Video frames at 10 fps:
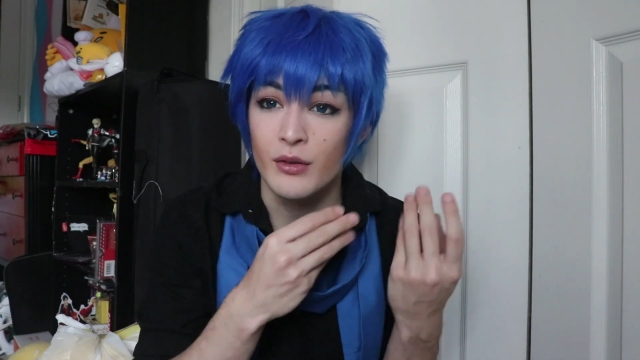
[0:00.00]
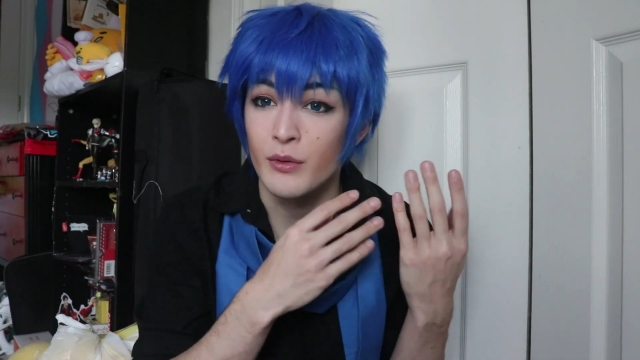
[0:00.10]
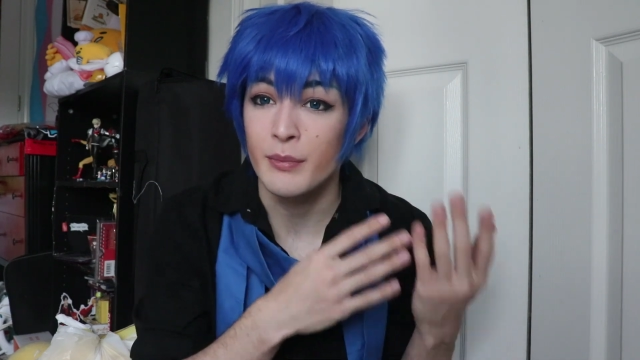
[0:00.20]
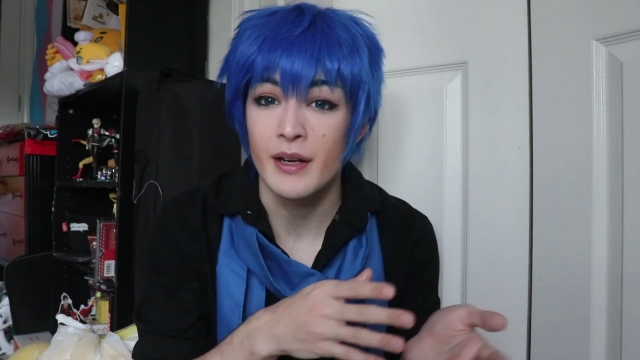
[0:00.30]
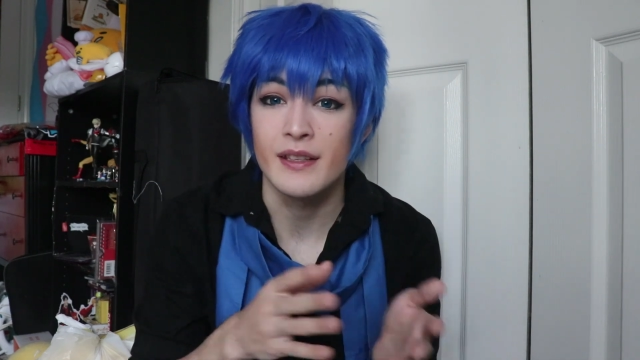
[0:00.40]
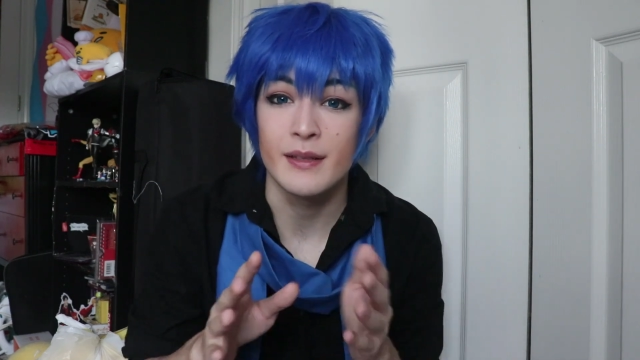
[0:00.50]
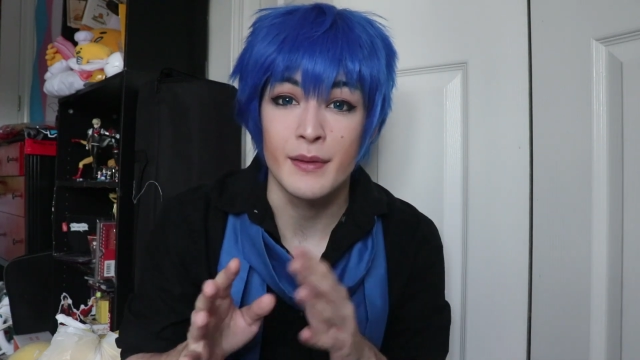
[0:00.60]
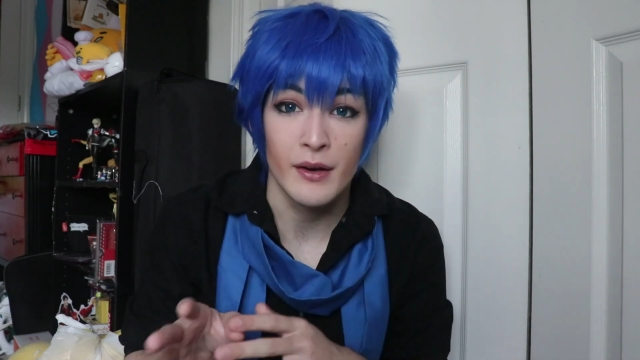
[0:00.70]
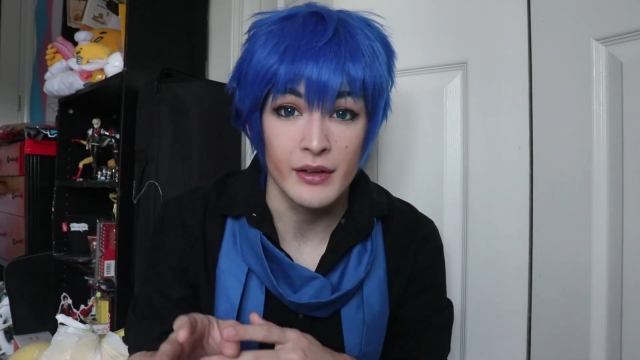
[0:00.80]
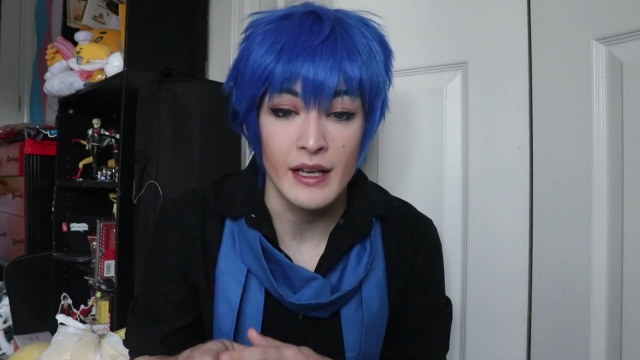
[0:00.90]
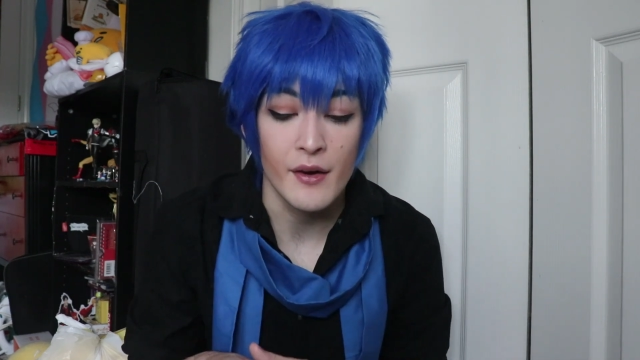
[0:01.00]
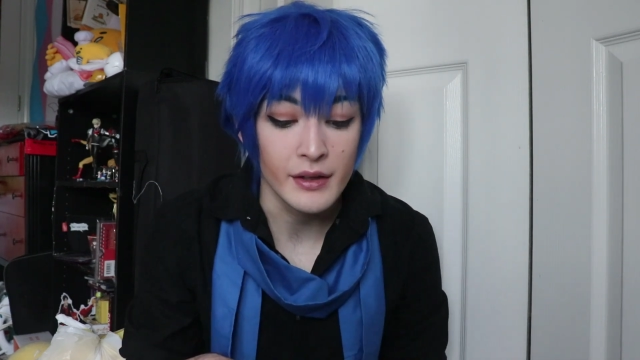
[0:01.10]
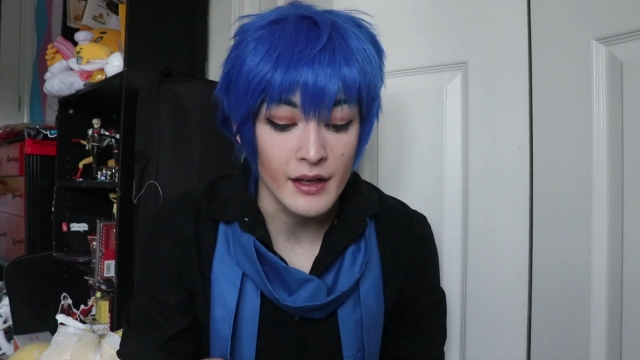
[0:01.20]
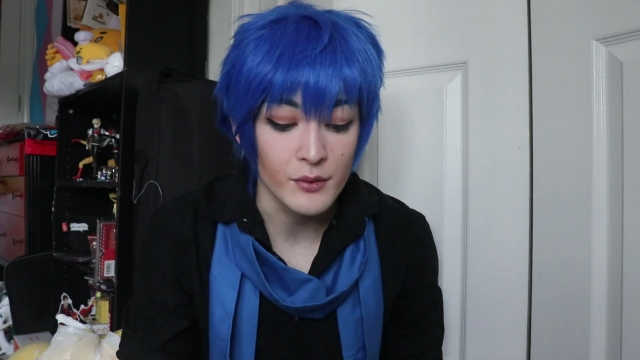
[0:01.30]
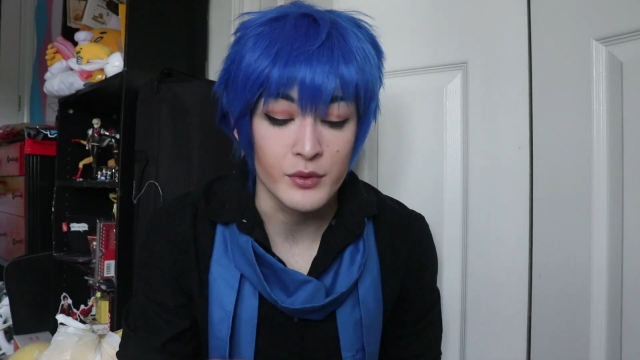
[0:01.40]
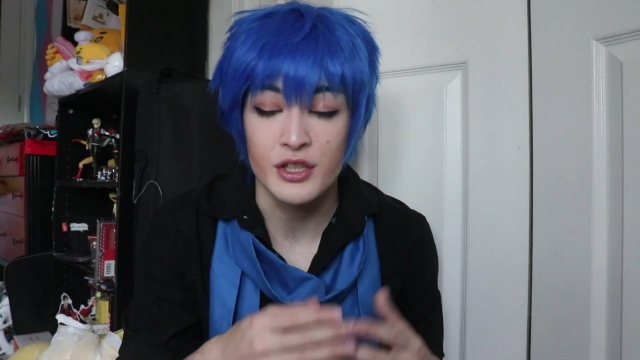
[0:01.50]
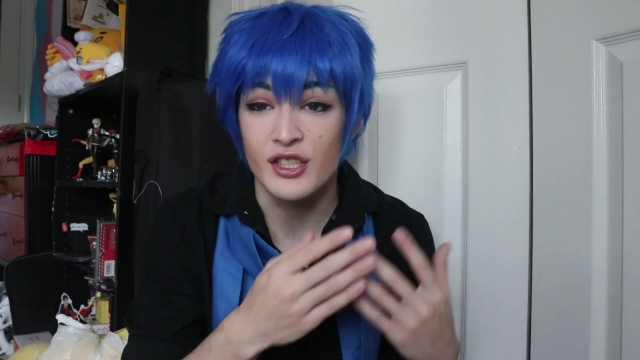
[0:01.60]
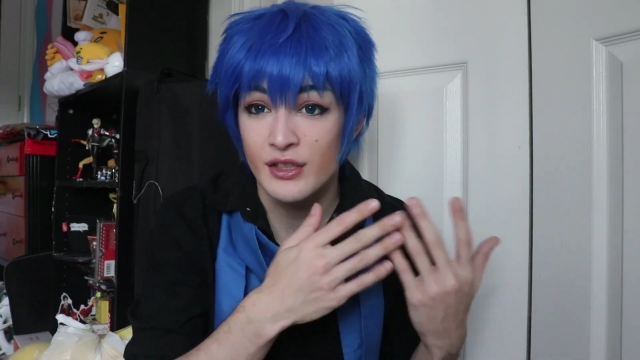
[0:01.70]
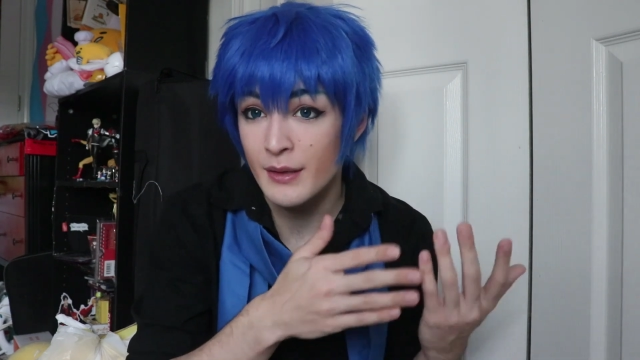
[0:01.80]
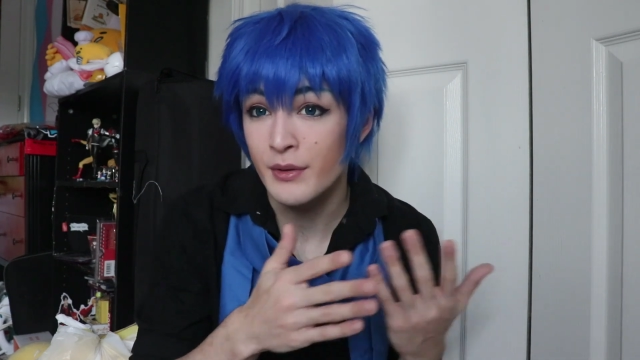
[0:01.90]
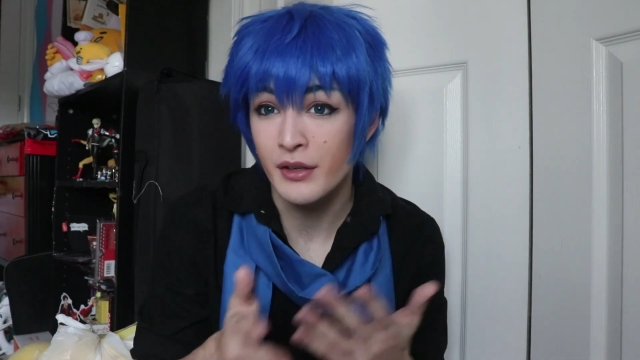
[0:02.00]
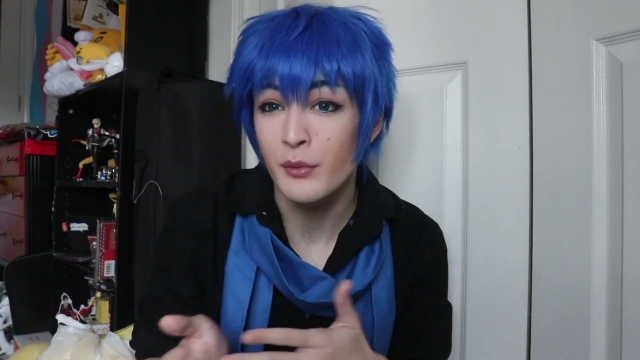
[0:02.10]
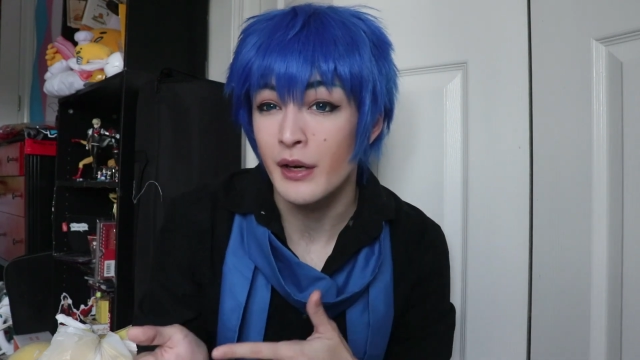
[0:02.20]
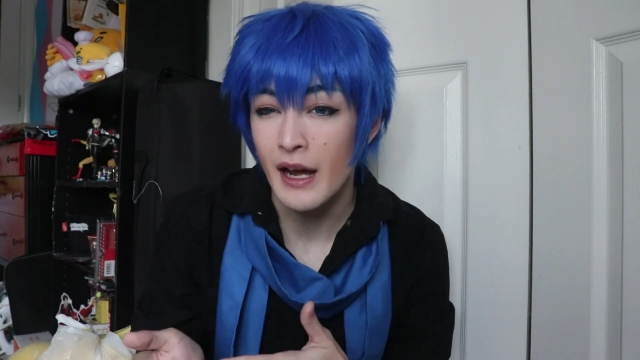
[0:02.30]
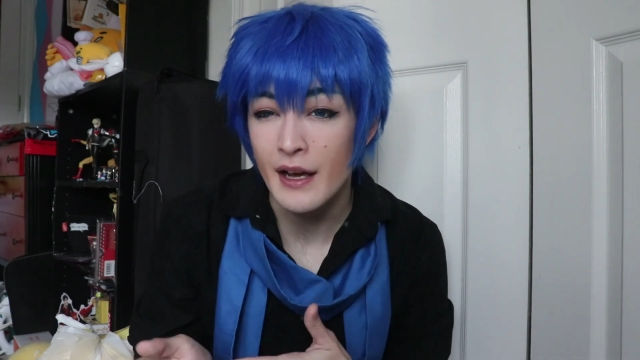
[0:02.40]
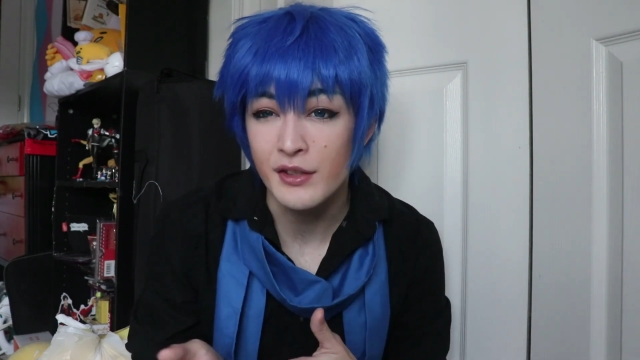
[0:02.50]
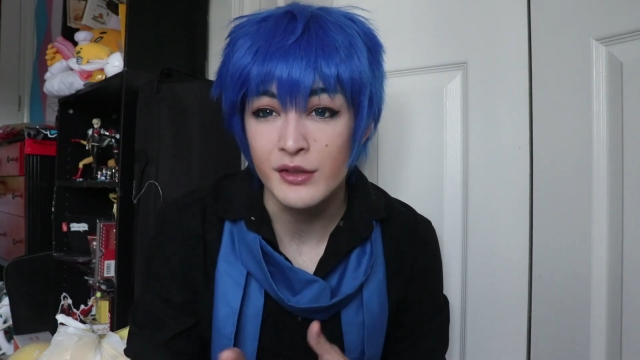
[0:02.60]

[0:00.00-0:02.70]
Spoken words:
replace them every now and then, which is typically what I